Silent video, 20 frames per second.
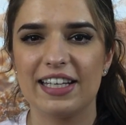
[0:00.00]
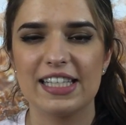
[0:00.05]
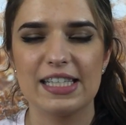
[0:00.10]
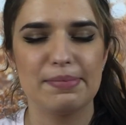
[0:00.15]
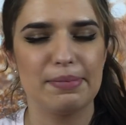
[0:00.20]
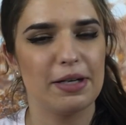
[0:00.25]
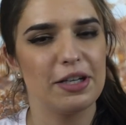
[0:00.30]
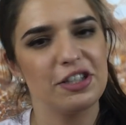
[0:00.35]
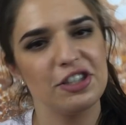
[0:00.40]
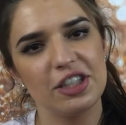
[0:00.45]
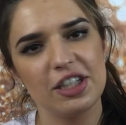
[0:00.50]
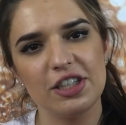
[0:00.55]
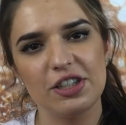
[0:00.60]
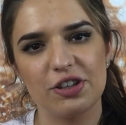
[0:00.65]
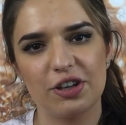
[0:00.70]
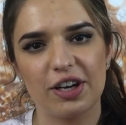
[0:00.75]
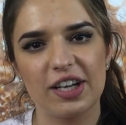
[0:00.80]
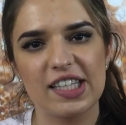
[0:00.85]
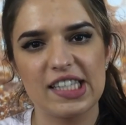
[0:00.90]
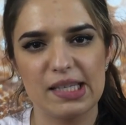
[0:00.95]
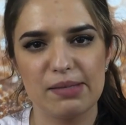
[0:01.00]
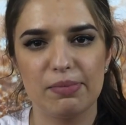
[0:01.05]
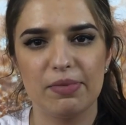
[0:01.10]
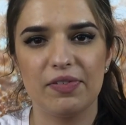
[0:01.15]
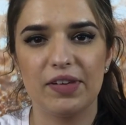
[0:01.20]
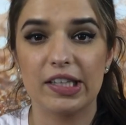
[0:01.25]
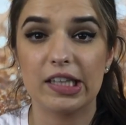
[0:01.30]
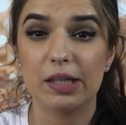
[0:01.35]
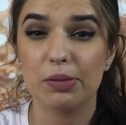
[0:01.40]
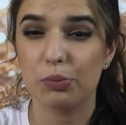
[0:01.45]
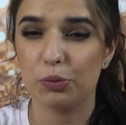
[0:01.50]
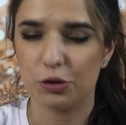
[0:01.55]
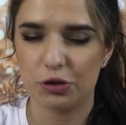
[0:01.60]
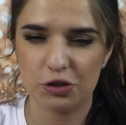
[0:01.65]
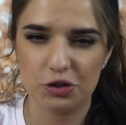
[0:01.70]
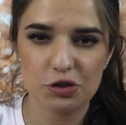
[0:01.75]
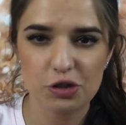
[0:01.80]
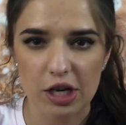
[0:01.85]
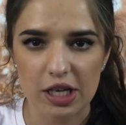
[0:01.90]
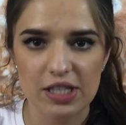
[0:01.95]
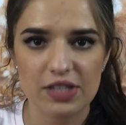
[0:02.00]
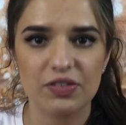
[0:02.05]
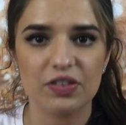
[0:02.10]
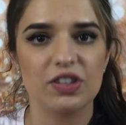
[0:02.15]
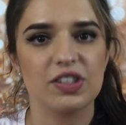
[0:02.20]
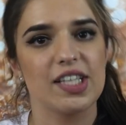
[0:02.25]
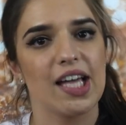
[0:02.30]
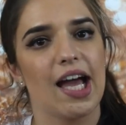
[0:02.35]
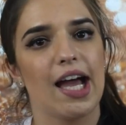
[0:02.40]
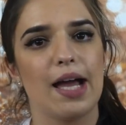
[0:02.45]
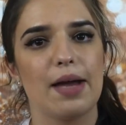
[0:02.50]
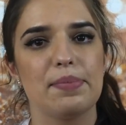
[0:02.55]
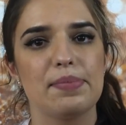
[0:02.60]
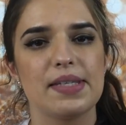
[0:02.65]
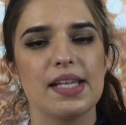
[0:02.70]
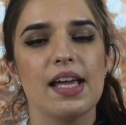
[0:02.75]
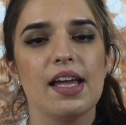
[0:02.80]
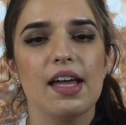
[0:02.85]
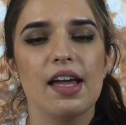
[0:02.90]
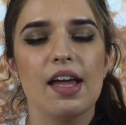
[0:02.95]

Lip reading: especially during some of like the more stressful times.